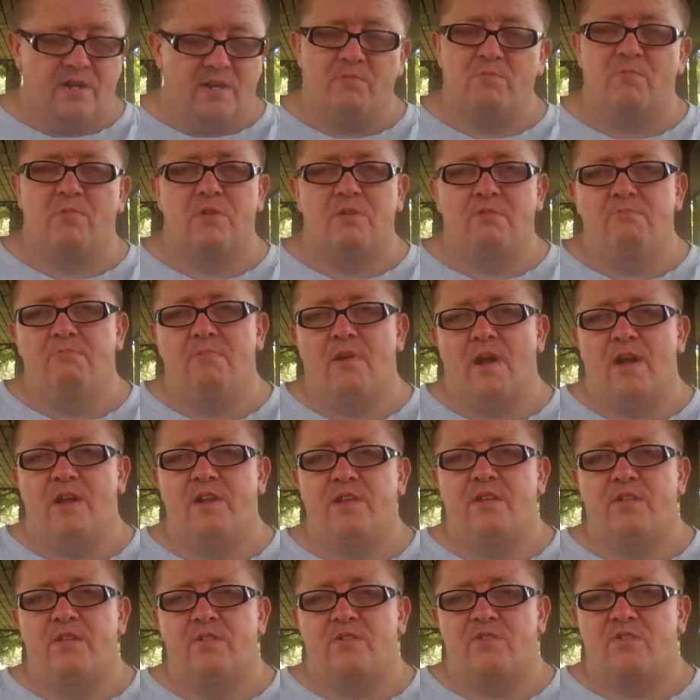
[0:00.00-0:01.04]
it would
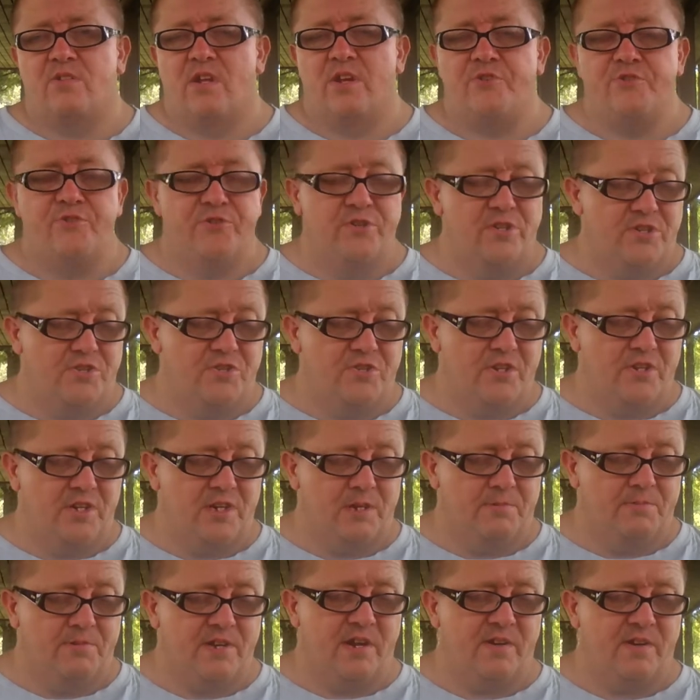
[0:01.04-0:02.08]
ID the station in
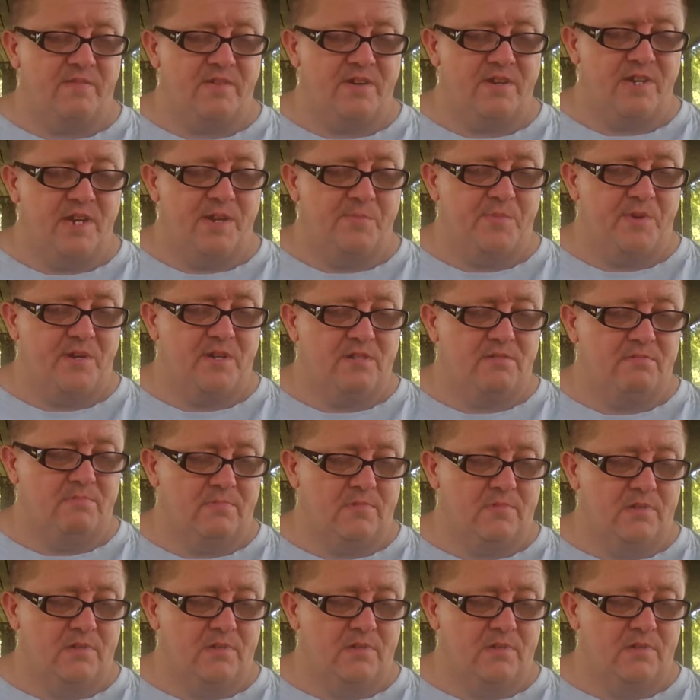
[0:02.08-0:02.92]
CW every 10 minutes.